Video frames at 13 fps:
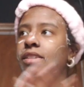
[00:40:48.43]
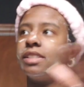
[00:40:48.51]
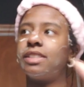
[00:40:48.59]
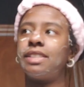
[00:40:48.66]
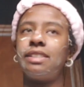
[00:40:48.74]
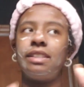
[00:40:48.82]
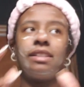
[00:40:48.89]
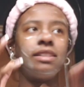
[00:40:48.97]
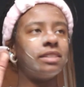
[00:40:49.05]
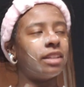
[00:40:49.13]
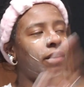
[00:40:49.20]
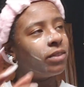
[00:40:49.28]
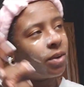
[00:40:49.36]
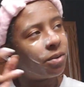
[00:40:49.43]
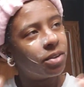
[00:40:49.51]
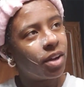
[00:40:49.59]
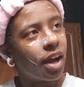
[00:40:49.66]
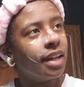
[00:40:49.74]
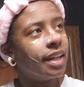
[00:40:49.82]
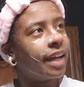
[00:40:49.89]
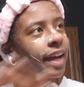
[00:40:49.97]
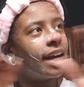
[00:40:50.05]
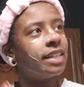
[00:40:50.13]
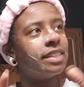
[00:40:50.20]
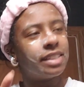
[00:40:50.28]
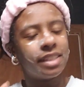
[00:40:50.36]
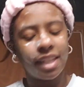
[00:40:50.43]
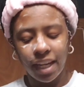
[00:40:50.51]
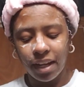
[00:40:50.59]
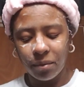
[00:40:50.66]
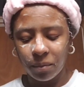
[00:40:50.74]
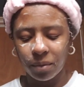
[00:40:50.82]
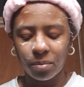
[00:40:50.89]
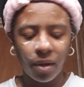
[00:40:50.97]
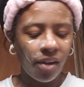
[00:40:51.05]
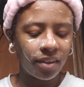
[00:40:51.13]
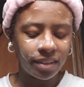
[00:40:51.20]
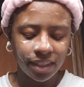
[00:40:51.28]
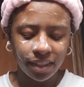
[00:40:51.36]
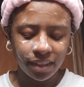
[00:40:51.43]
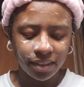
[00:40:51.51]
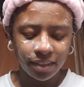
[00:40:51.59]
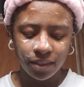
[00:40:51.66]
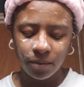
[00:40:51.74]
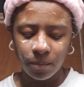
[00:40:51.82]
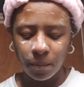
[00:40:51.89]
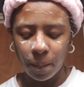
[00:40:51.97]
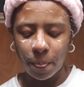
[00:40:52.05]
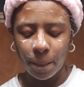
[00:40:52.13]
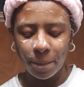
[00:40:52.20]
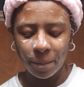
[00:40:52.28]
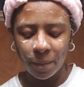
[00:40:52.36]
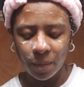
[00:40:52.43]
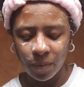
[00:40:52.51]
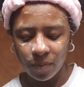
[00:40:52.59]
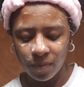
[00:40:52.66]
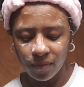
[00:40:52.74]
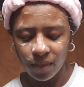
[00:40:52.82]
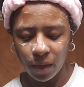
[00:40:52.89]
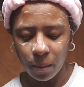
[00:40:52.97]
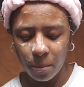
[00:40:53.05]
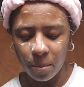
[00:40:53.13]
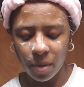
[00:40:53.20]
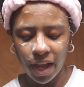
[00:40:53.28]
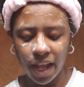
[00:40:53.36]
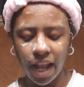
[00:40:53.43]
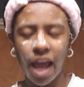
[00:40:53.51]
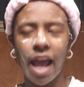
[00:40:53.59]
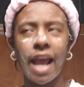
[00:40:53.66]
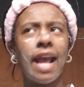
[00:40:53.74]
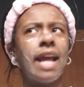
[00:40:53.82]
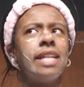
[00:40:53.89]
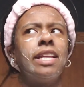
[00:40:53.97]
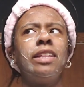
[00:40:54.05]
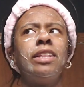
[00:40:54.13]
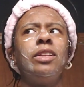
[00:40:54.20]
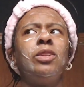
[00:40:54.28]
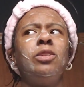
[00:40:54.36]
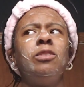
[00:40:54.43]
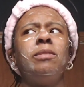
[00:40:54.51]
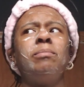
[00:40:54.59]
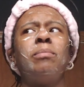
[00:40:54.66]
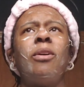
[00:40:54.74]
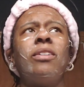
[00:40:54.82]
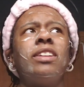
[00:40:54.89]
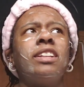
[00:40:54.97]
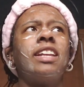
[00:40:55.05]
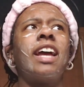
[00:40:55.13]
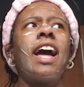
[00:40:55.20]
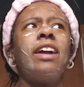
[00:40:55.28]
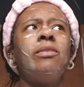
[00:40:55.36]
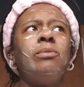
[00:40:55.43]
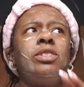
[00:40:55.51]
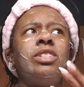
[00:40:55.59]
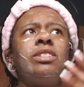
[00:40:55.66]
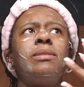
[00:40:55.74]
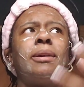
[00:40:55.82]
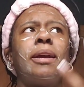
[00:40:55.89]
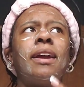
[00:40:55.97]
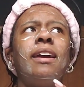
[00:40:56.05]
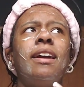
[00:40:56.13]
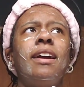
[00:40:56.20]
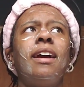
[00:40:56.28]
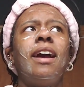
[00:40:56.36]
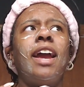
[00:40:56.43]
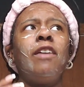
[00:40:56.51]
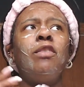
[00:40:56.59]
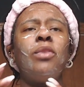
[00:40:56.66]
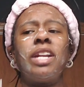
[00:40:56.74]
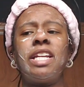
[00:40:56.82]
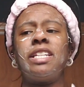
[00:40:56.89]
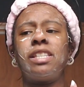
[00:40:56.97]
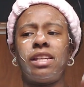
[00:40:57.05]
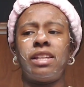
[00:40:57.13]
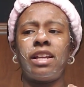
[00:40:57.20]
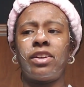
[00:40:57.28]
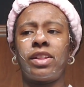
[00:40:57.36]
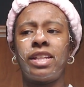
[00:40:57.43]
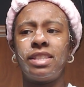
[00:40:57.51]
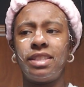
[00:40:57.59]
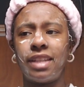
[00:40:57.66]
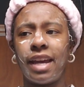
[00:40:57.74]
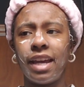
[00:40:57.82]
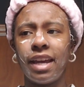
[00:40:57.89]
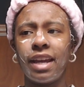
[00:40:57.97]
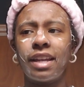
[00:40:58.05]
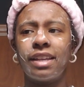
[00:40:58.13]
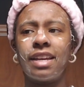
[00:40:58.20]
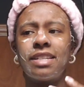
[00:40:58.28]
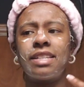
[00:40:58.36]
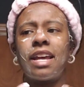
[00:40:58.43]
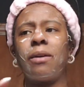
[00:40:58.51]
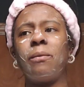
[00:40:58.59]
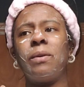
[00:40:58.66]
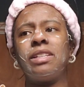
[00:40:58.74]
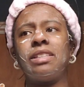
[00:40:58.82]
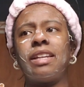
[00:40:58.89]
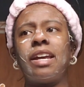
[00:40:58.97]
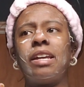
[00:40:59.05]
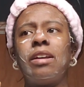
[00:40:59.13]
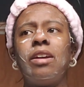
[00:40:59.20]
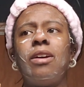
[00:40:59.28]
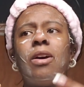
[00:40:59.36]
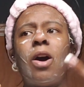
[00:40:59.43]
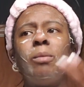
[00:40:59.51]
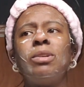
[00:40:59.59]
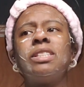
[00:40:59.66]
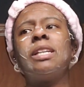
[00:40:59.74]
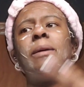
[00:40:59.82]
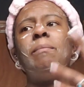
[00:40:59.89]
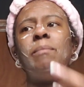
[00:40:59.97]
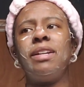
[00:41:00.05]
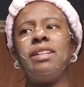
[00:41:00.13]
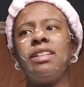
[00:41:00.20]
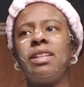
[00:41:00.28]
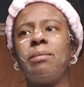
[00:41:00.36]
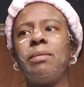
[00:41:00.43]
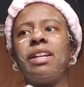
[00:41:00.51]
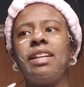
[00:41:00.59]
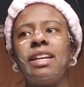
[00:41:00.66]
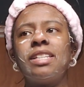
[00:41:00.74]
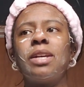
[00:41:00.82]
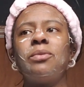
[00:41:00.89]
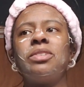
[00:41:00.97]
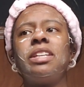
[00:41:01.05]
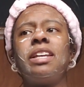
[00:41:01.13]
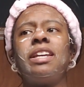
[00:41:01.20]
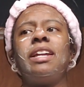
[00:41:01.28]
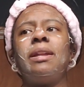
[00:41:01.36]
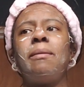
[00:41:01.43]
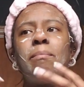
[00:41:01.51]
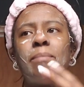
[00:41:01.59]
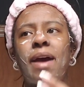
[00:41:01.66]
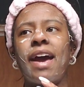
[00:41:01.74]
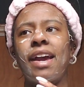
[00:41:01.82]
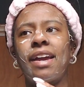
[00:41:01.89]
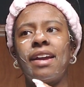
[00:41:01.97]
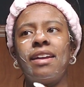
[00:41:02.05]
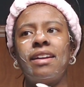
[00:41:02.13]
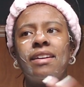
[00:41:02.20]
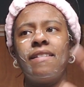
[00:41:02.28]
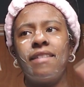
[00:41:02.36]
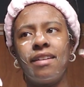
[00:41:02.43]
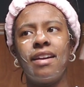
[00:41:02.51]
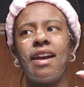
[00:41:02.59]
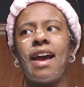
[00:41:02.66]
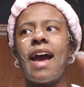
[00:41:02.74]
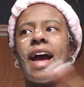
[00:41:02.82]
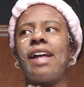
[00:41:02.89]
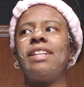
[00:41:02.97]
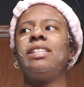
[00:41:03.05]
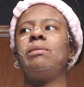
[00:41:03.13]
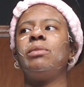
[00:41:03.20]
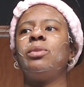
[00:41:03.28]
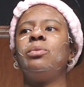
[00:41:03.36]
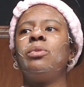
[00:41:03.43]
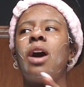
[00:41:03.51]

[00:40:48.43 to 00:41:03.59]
sneak stuff going on. Like, I just can't with politics. But it had nothing to do with politics. Like, I was just like, even though I didn't necessarily say it, yes, I was like almost commending them, and yes, I was like getting back at someone who